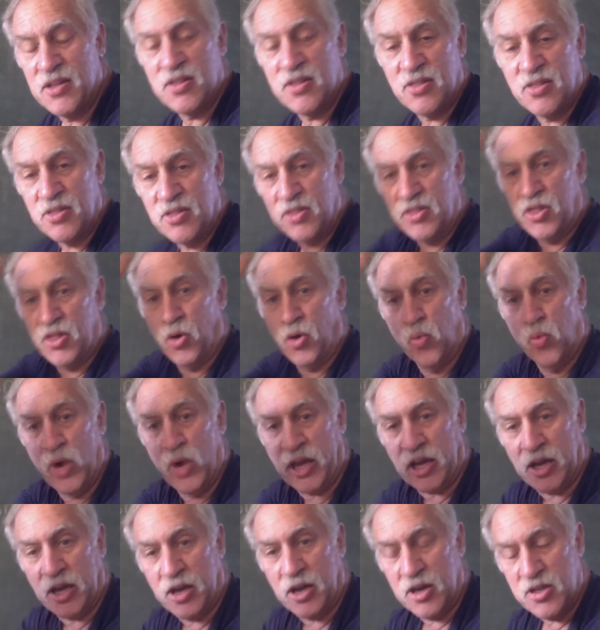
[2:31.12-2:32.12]
the
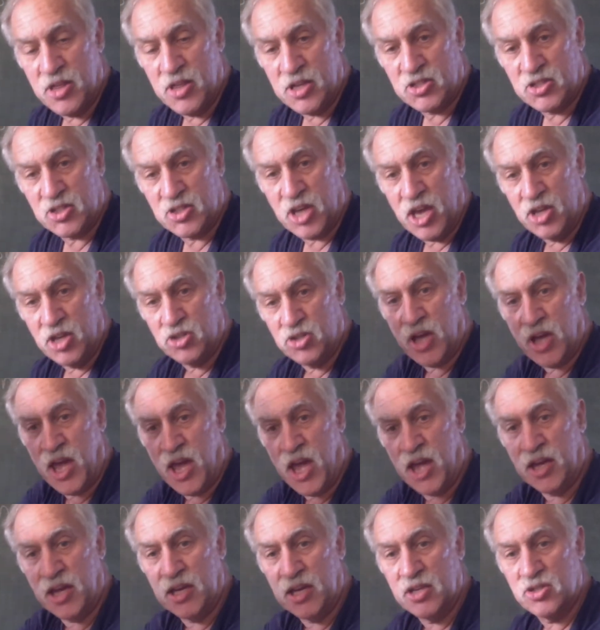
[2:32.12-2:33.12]
wick that's going to
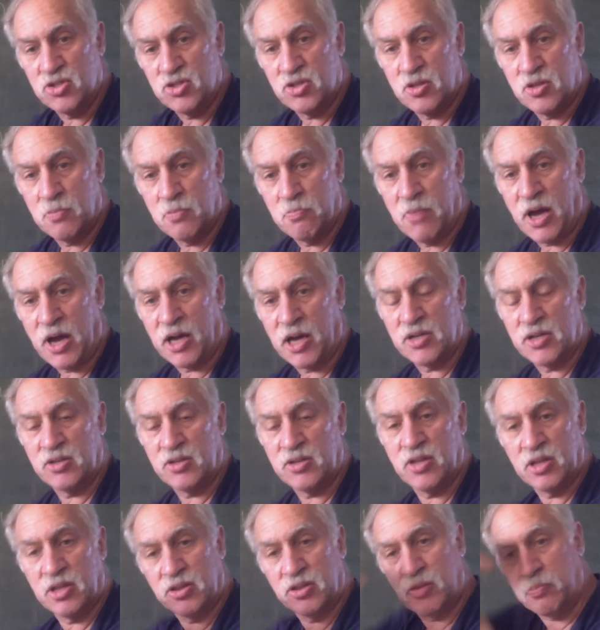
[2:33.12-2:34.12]
hang into the bucket
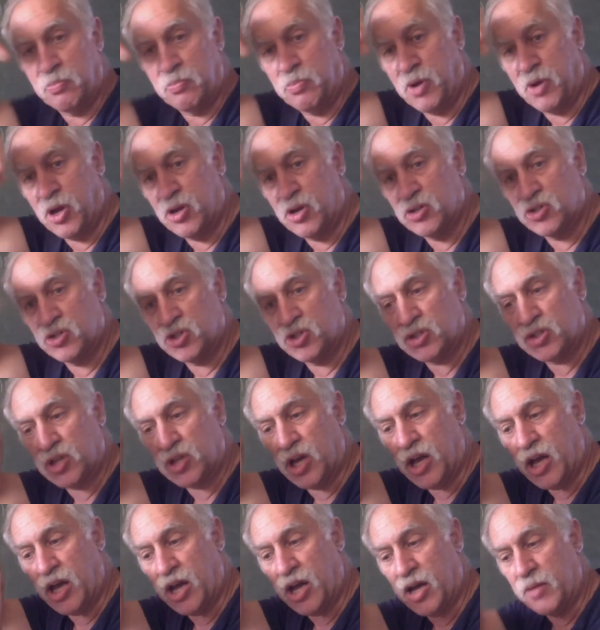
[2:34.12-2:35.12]
that the plant's
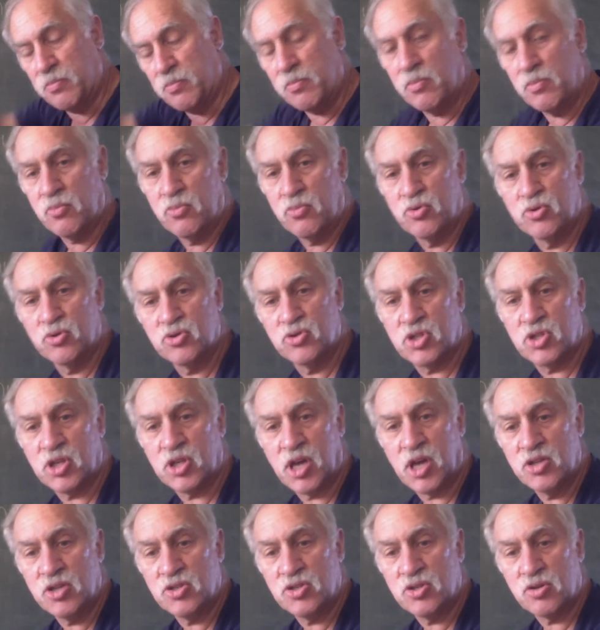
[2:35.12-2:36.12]
roots are
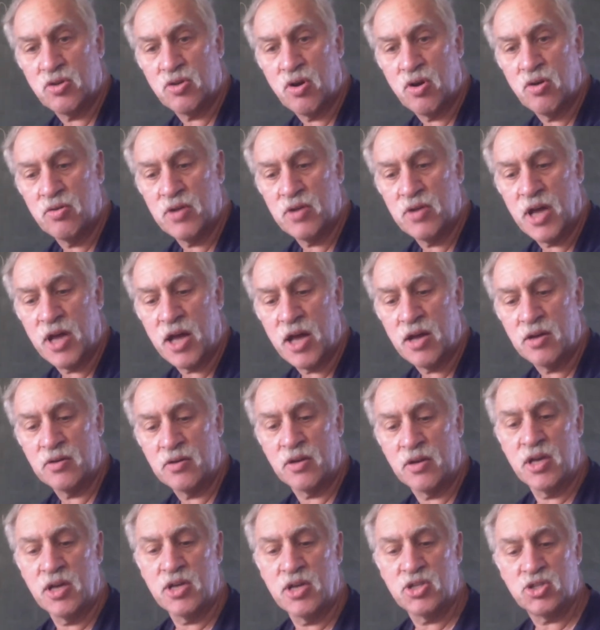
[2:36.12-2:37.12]
going to grow down.
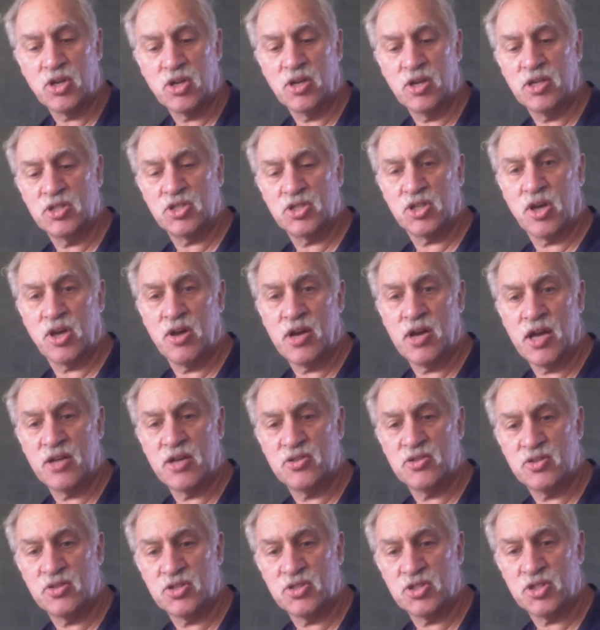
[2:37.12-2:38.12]
So let's go down
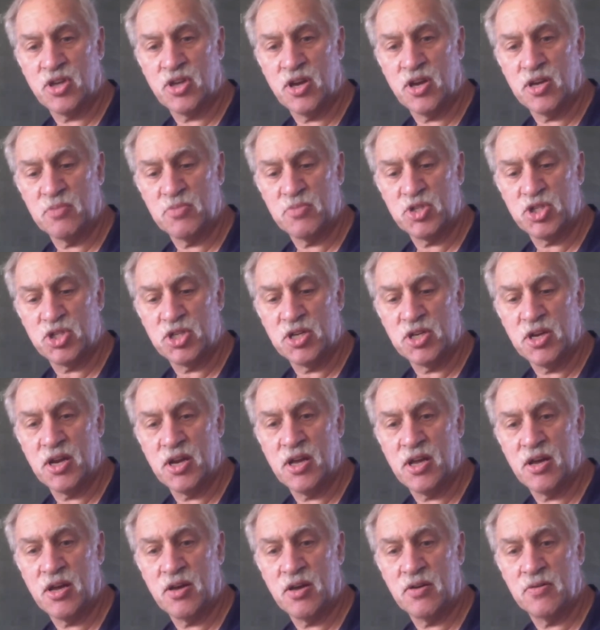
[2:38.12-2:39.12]
to the sewing machine
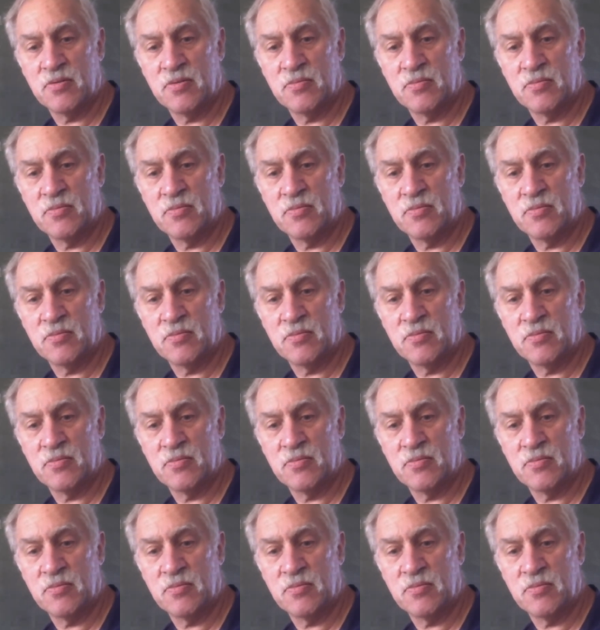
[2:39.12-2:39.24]
now.